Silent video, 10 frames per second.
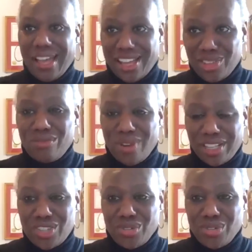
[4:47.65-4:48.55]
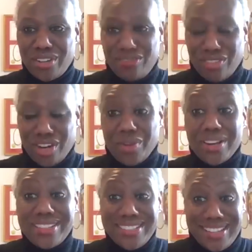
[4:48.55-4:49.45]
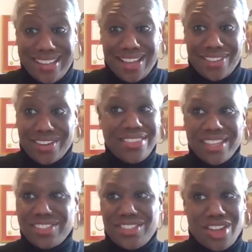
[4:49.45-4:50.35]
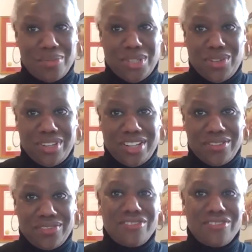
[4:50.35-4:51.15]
and the regulatory framework together. That's not punitive.